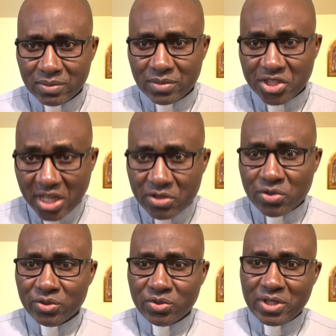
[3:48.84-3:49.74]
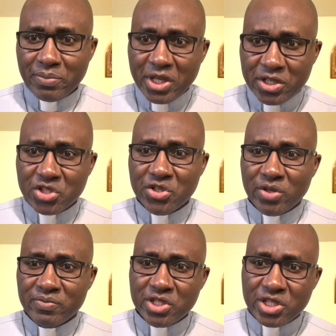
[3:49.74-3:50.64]
central to the ministry
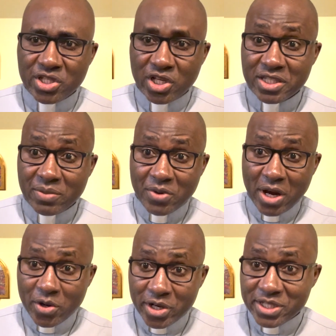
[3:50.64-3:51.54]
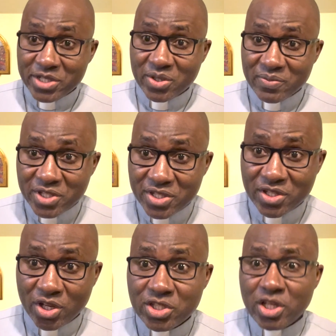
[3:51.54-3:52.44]
of Jesus, the priorities of
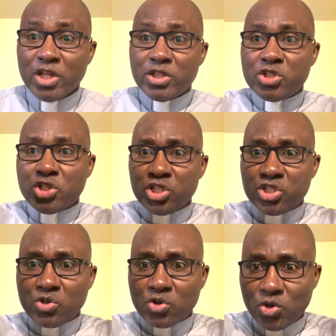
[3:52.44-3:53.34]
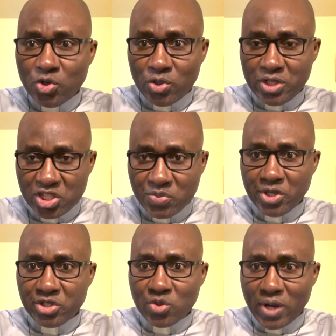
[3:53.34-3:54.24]
Jesus, the church grew in
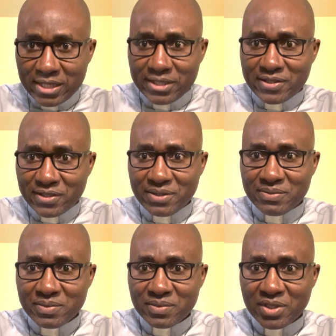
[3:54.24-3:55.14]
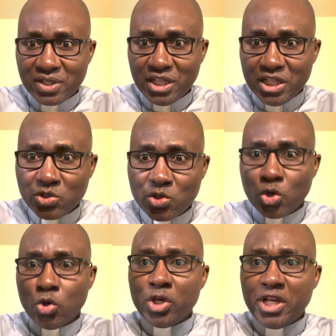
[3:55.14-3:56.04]
spirituality. It
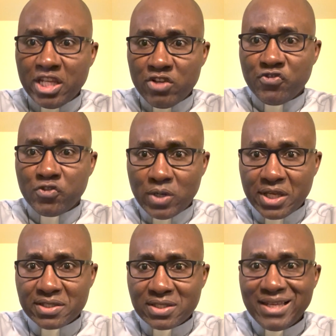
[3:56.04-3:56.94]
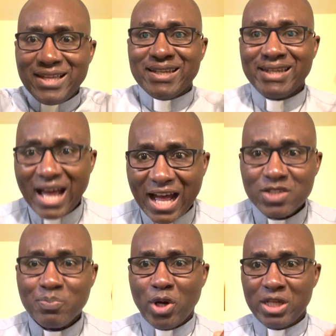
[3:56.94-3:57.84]
grew in influence.
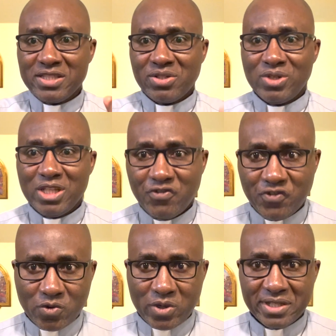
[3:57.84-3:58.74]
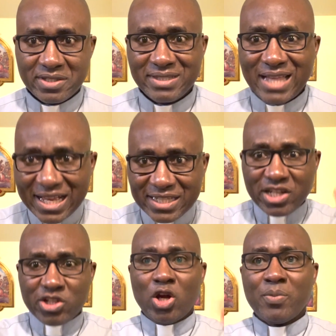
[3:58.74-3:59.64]
Not political influence, not
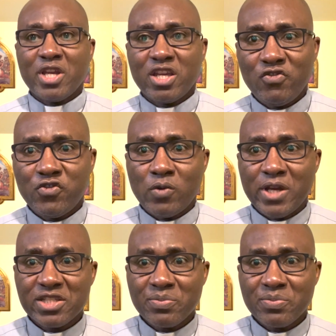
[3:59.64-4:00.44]
economic influence,